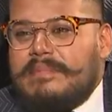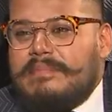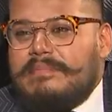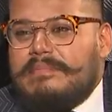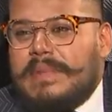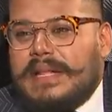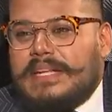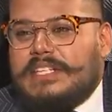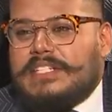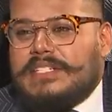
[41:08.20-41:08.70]

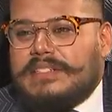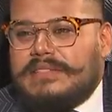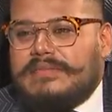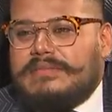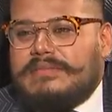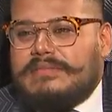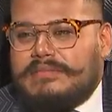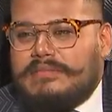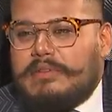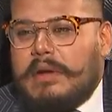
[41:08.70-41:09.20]
But
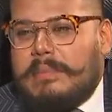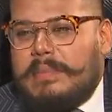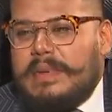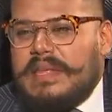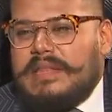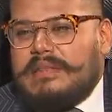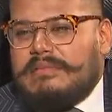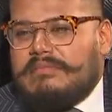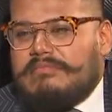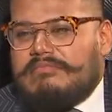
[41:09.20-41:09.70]

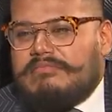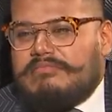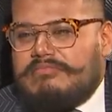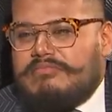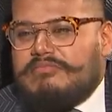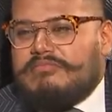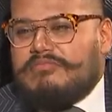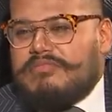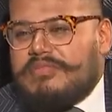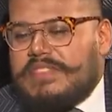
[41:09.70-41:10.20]
rebel,
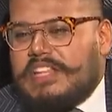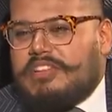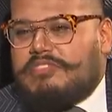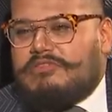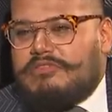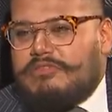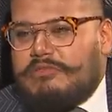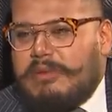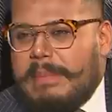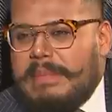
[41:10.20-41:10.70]
the
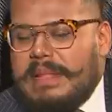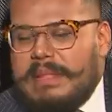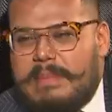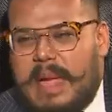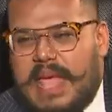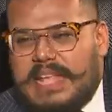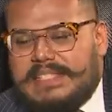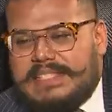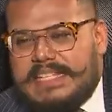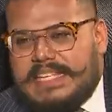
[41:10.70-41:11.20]
rebel
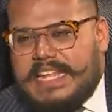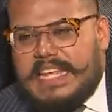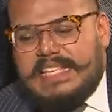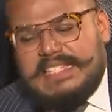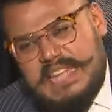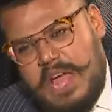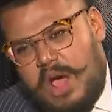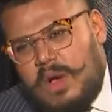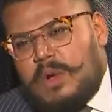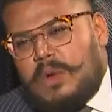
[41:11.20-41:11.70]
mindset
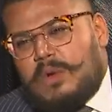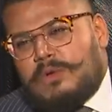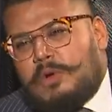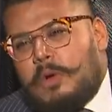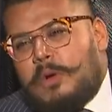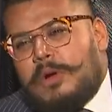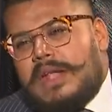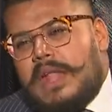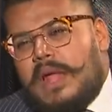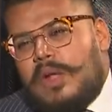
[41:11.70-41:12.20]
has now
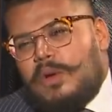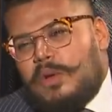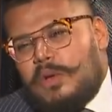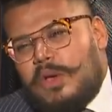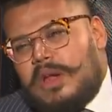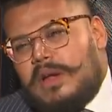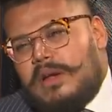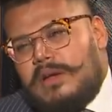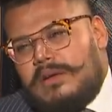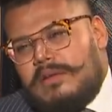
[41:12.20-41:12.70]
toned down, or
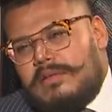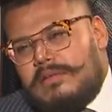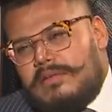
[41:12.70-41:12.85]
you're